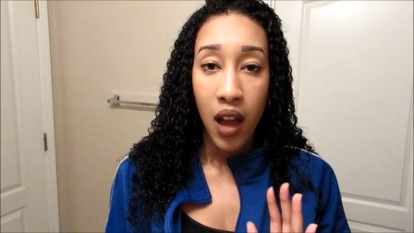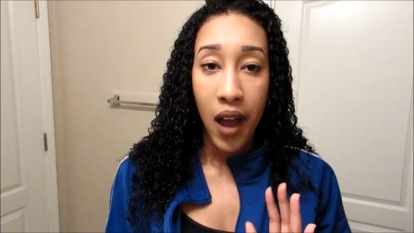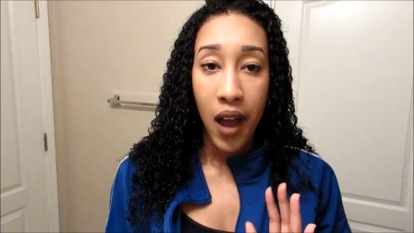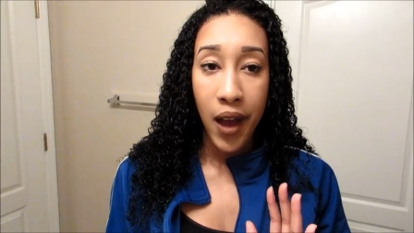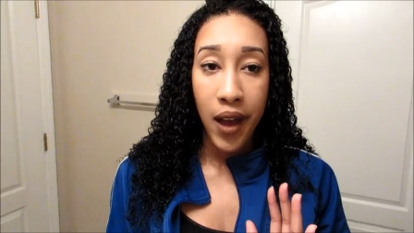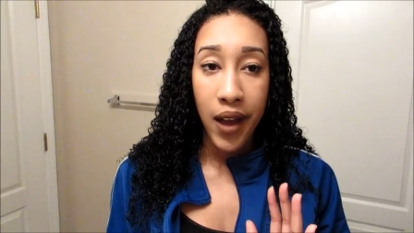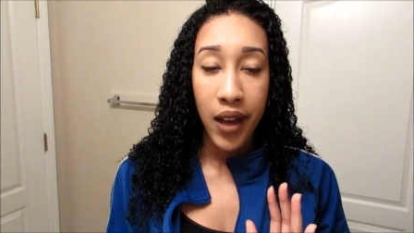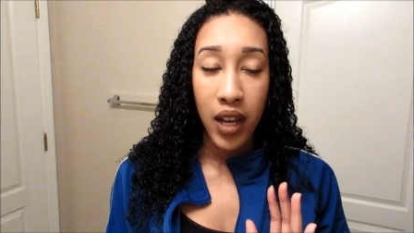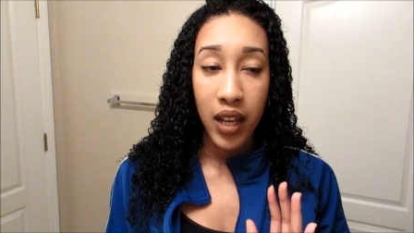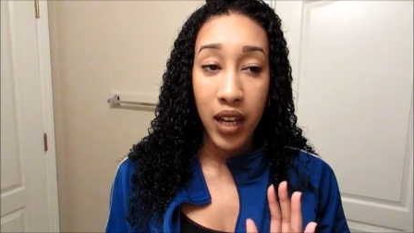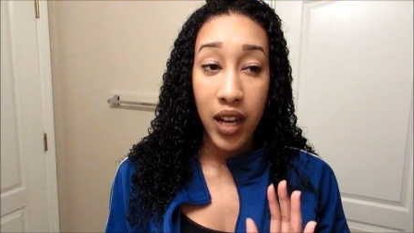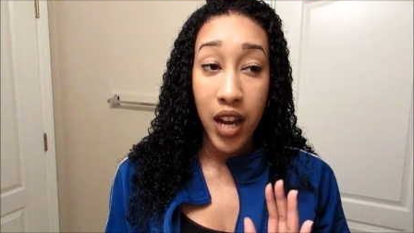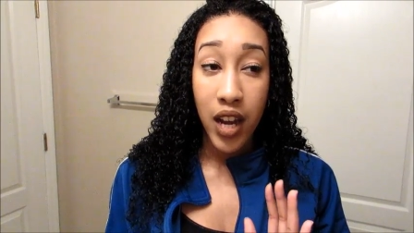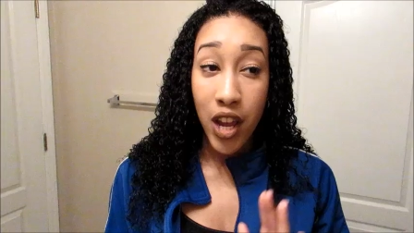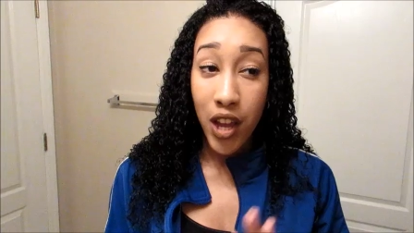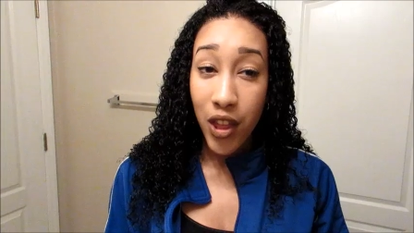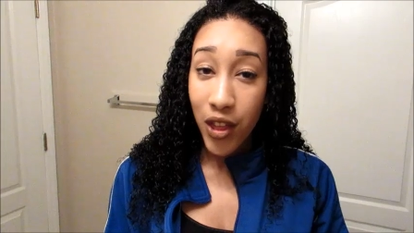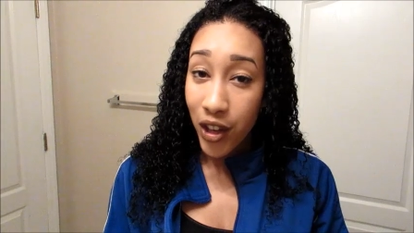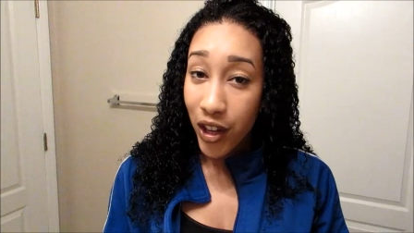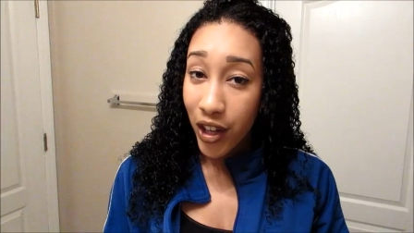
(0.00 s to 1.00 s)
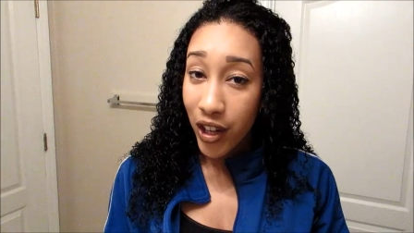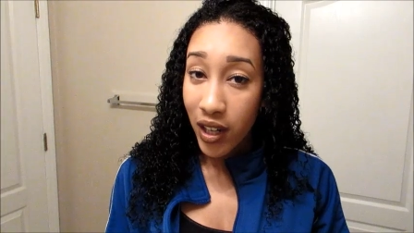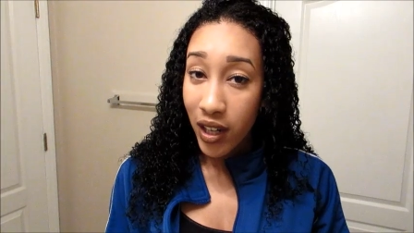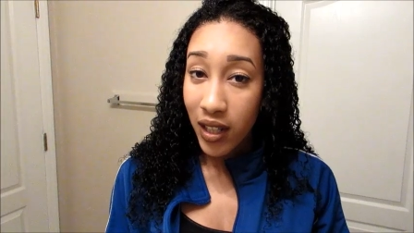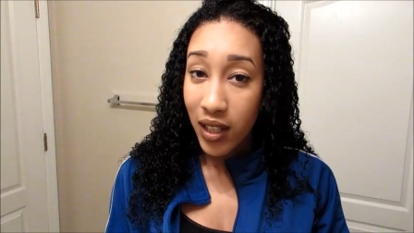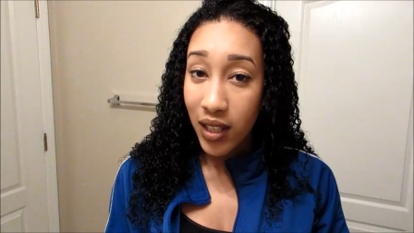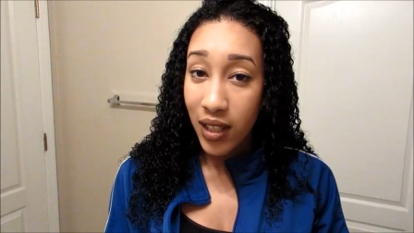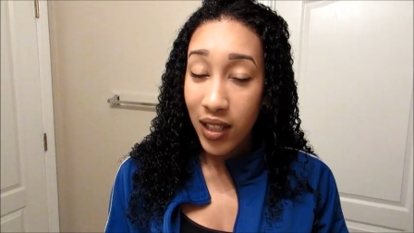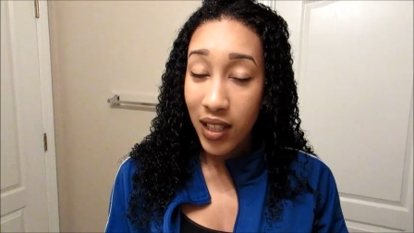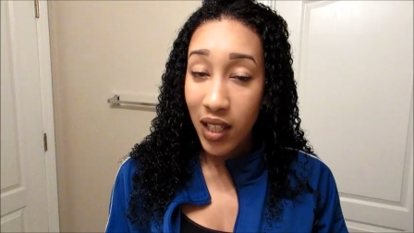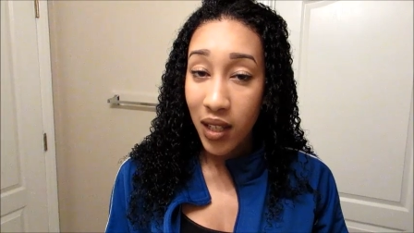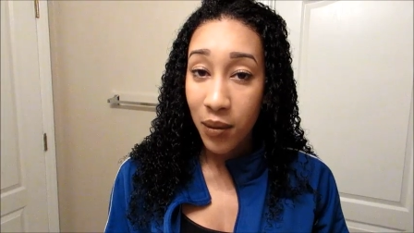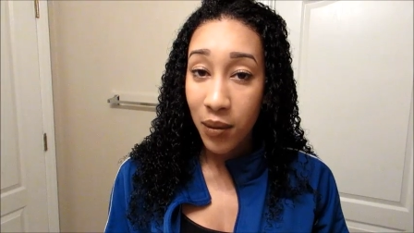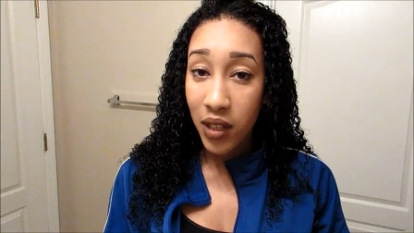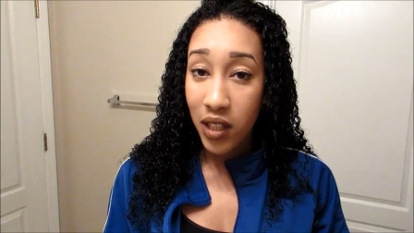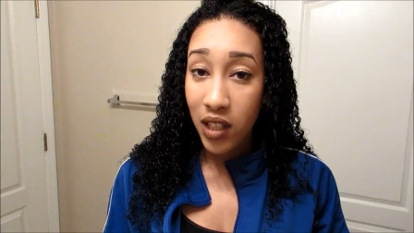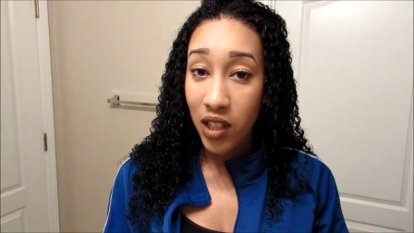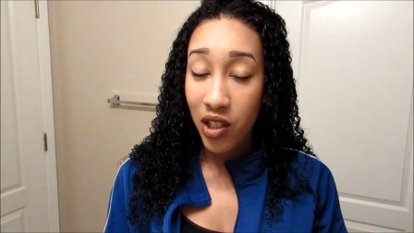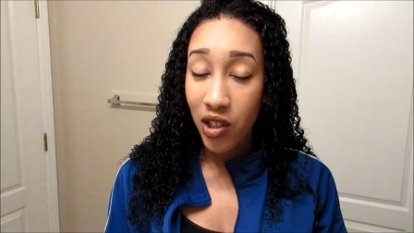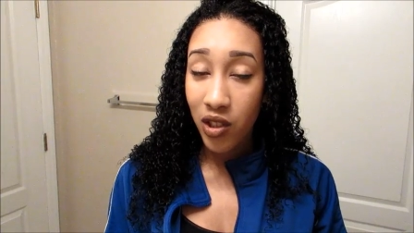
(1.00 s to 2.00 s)
Another deep
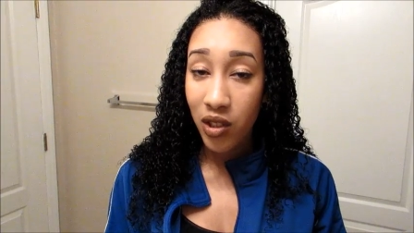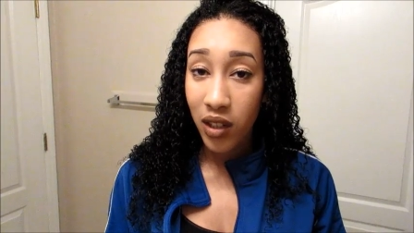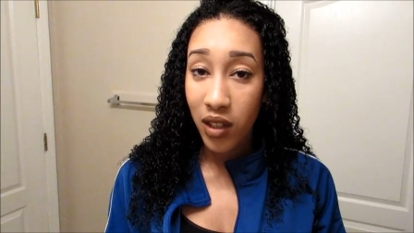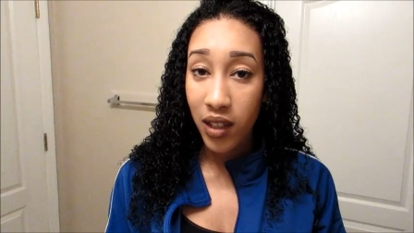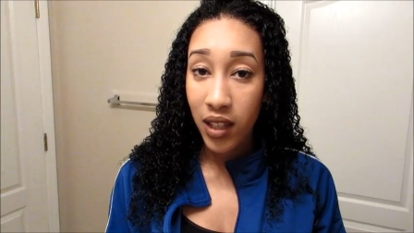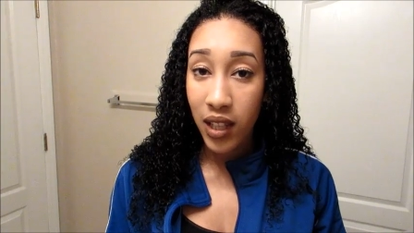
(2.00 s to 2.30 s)
conditioner